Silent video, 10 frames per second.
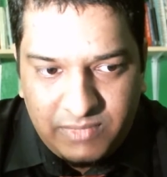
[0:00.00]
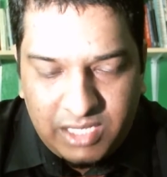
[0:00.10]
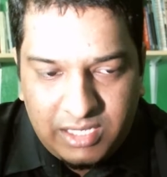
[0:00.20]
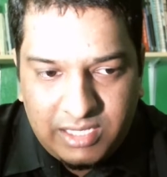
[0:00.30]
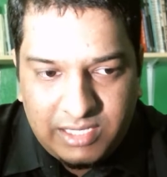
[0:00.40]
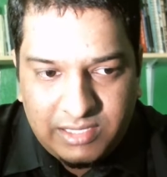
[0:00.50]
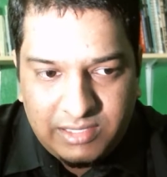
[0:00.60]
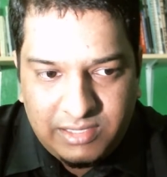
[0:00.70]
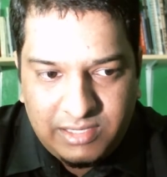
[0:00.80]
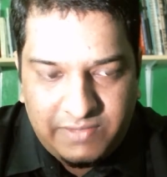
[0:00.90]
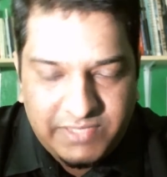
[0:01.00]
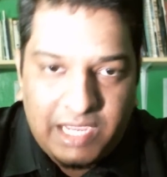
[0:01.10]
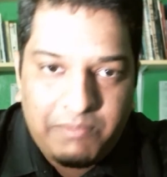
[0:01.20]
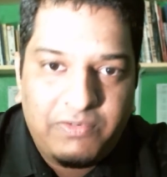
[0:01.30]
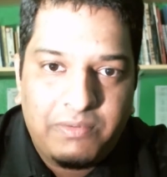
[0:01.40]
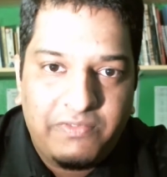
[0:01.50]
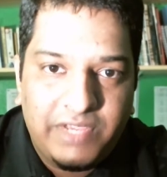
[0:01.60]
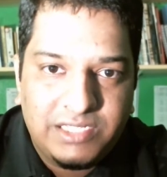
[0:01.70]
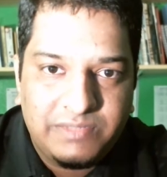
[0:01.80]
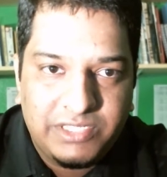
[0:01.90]
if it's coming from a
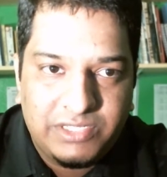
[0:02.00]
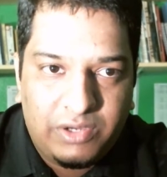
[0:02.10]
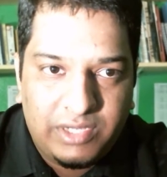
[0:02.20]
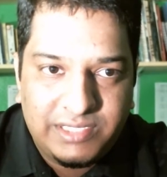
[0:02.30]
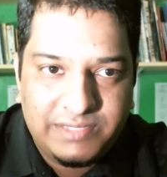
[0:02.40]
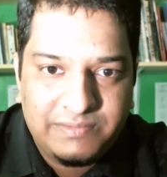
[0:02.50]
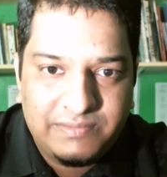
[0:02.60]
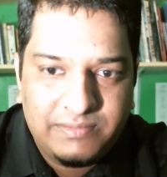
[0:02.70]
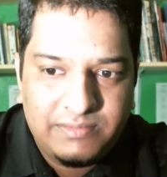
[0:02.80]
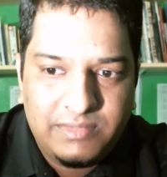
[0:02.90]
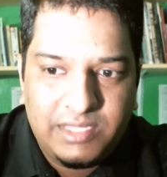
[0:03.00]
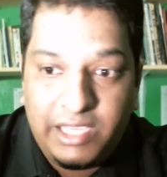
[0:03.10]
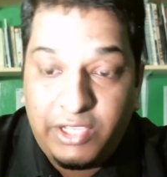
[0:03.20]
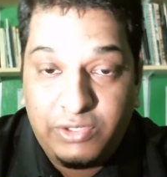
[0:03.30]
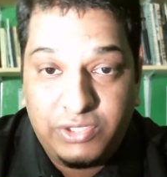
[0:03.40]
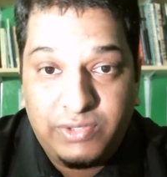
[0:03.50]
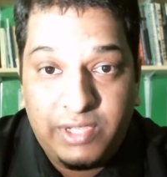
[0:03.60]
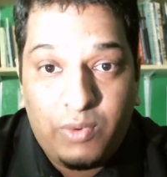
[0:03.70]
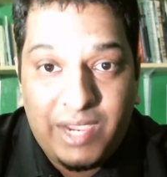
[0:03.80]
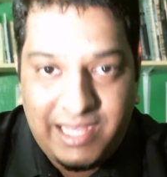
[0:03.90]
vegetable source, they're usually
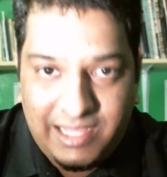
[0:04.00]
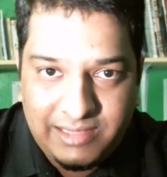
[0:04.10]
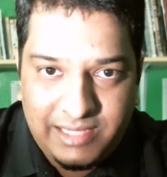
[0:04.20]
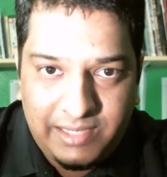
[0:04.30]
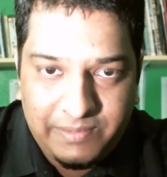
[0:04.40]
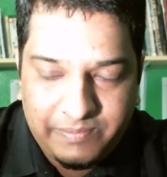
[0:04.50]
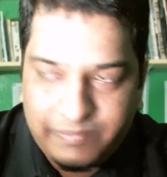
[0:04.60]
quite healthy.